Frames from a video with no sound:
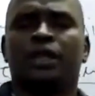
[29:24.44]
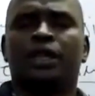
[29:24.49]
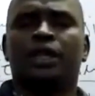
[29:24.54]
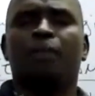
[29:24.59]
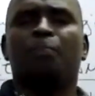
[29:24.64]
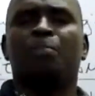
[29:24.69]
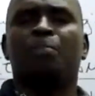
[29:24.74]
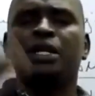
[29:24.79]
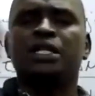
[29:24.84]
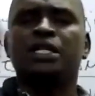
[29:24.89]

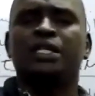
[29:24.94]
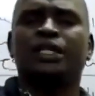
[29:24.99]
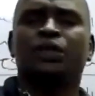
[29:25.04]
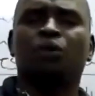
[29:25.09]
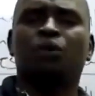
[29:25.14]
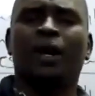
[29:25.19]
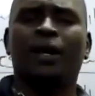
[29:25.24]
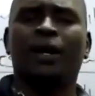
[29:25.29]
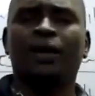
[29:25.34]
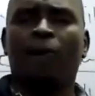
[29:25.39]
The
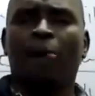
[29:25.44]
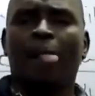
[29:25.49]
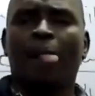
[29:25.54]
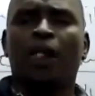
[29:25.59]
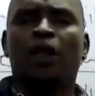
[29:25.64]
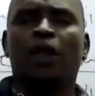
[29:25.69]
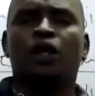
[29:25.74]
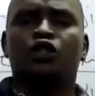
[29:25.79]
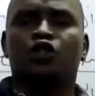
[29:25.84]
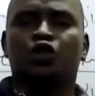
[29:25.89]
printed one.
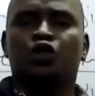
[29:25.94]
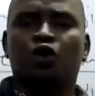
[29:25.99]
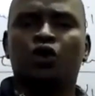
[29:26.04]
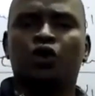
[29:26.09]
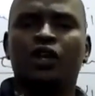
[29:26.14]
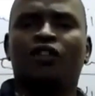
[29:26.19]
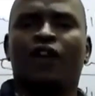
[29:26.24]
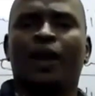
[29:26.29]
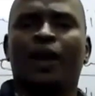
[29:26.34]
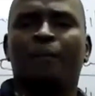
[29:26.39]

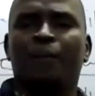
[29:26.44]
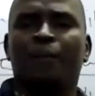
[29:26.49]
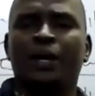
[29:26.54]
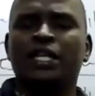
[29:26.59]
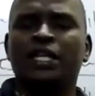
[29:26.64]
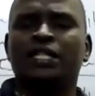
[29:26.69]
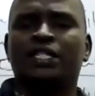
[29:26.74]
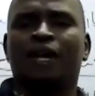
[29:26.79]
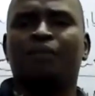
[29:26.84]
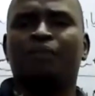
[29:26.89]
So if I
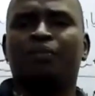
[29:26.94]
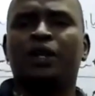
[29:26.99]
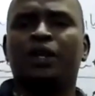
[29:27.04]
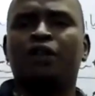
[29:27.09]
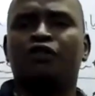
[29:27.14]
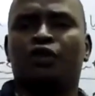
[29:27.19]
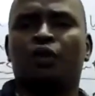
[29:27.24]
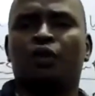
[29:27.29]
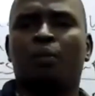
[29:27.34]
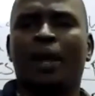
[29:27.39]
print
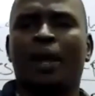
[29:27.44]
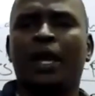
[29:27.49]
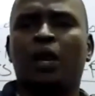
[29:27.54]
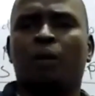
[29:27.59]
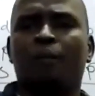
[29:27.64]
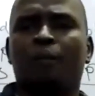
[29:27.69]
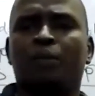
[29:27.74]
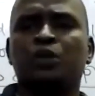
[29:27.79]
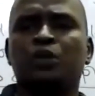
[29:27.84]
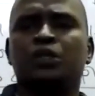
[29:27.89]
something from my
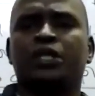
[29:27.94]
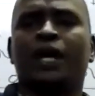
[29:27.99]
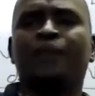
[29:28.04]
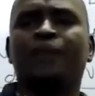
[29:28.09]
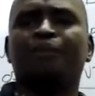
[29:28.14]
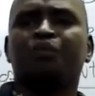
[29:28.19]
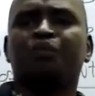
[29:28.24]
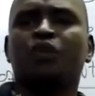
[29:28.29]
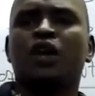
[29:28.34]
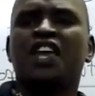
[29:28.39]

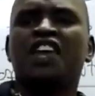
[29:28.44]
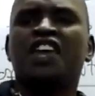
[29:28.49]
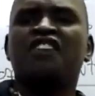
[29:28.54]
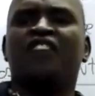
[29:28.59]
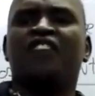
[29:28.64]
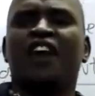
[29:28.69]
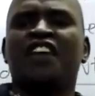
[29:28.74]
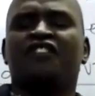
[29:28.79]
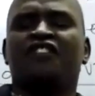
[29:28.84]
computer, it